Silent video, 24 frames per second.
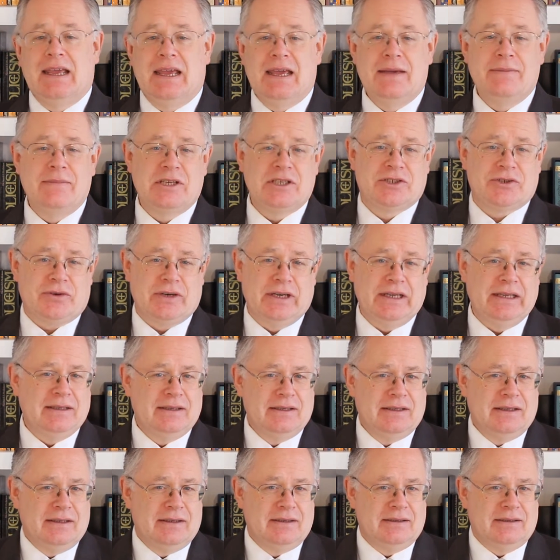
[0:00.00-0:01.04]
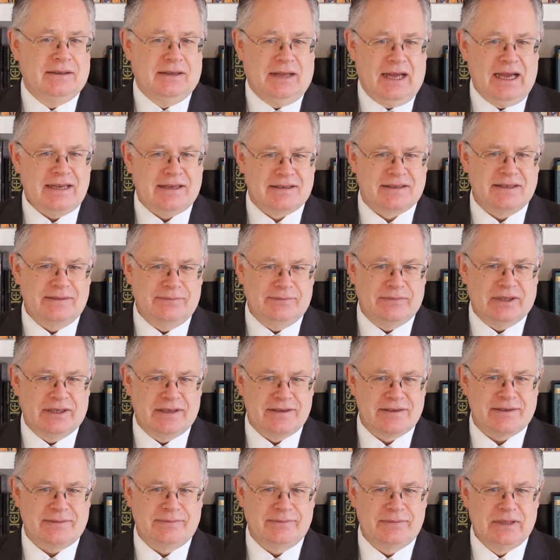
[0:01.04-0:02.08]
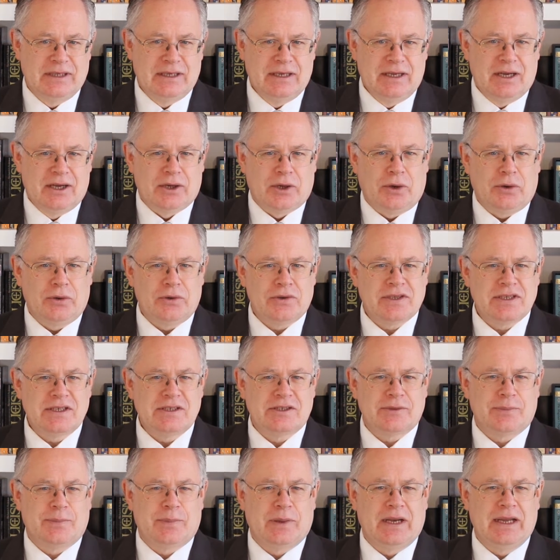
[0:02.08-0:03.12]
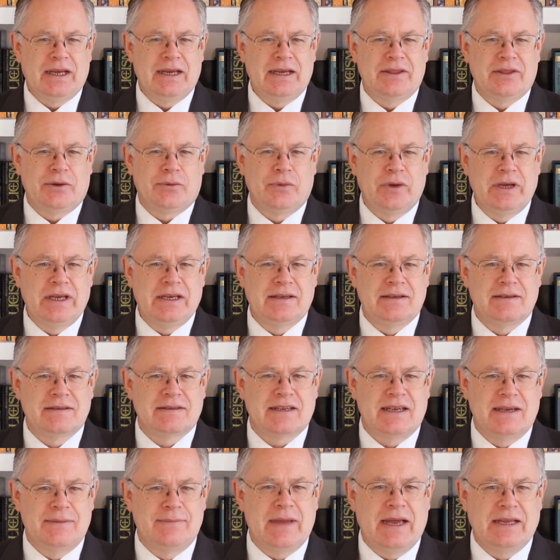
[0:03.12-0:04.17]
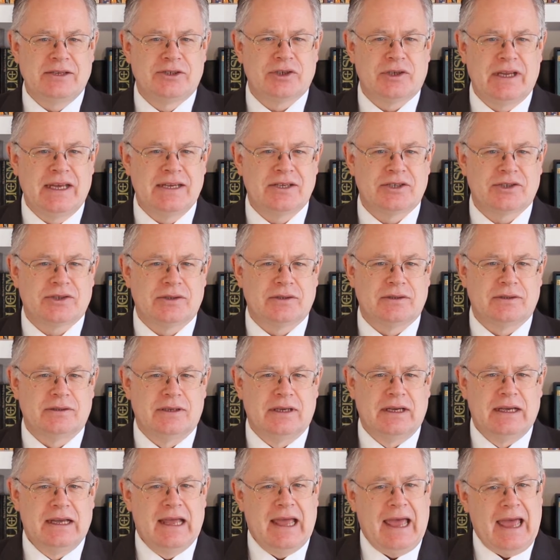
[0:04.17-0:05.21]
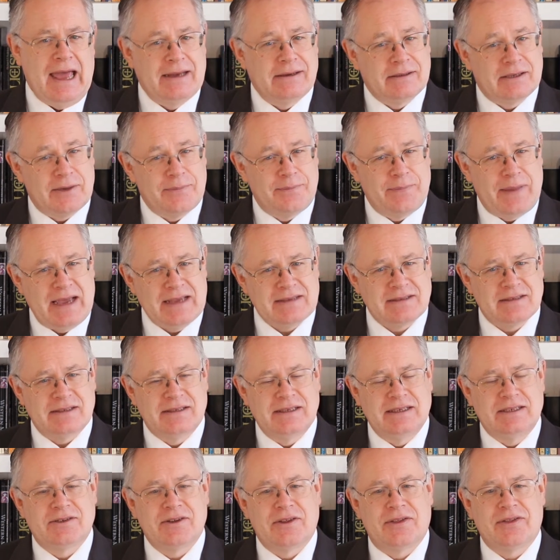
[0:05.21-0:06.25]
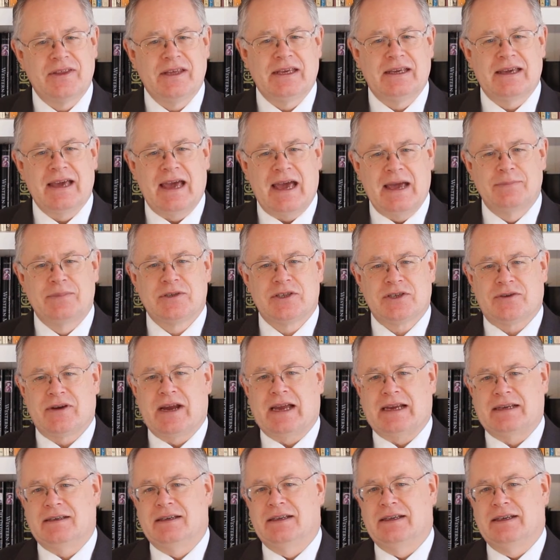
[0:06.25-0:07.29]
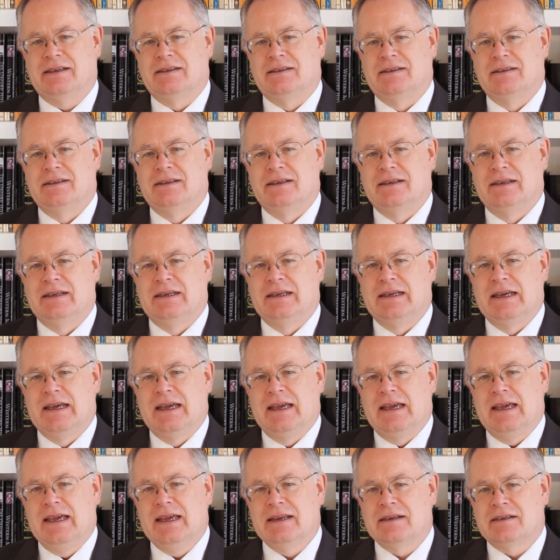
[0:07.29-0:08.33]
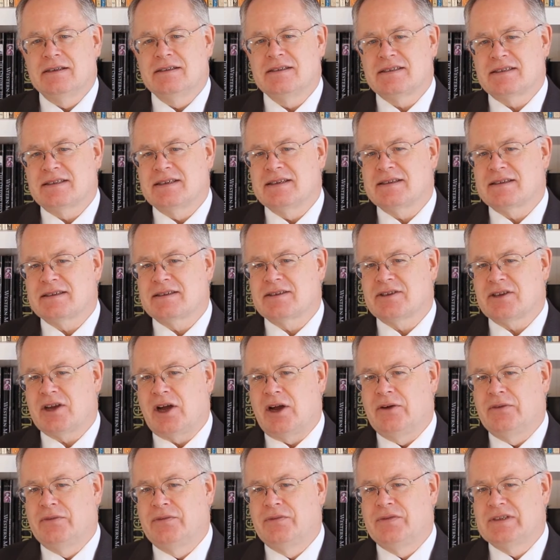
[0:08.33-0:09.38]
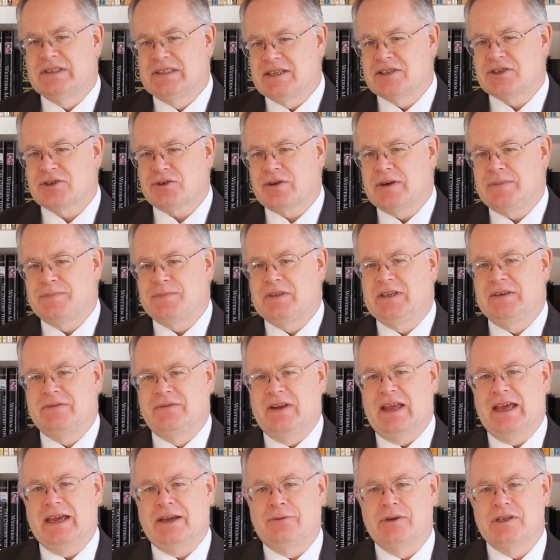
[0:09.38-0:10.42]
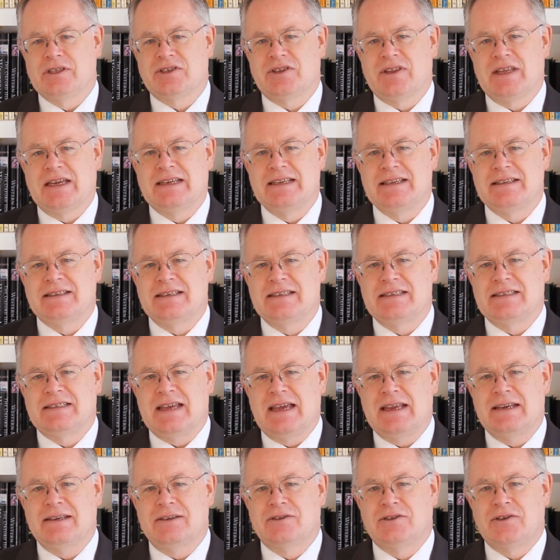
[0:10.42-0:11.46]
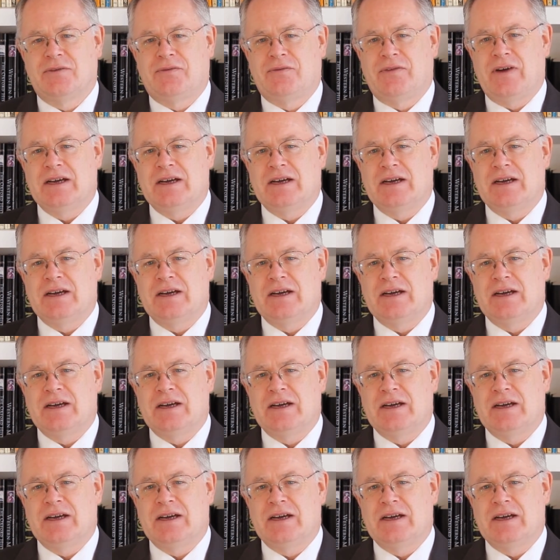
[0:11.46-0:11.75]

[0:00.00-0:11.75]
Imagery, like symbolism, calls into play the reader's imagination and capacity to think abstractly. It consists of descriptive language that is intended to